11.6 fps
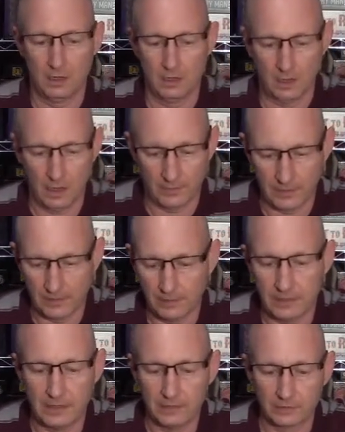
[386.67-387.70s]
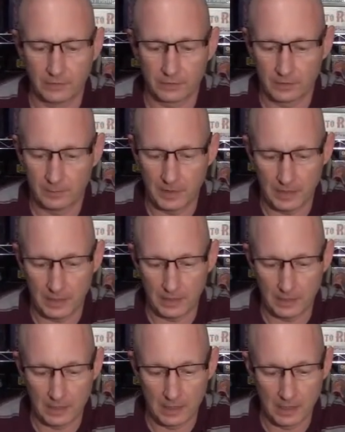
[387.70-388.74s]
and then these look to
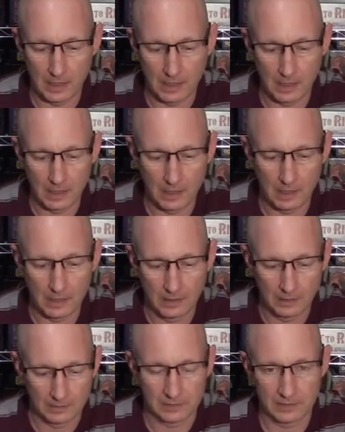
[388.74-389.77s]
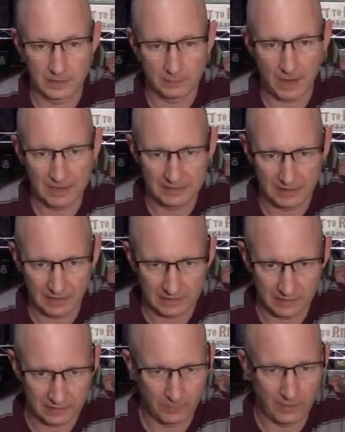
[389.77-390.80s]
be
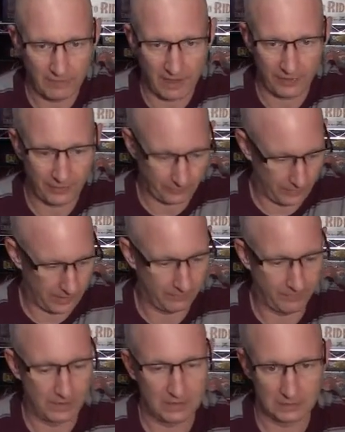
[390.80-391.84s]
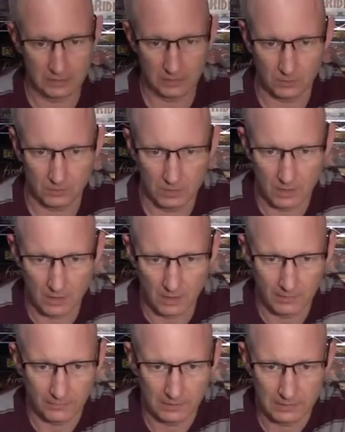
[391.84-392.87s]
6x6s, and we've got 3 of these. So
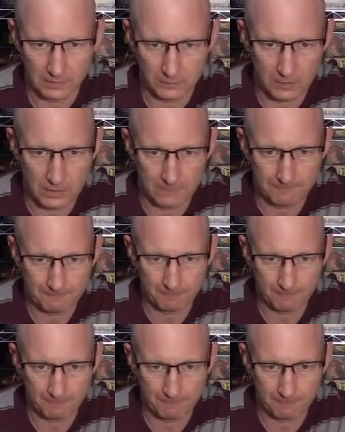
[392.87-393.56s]
this one,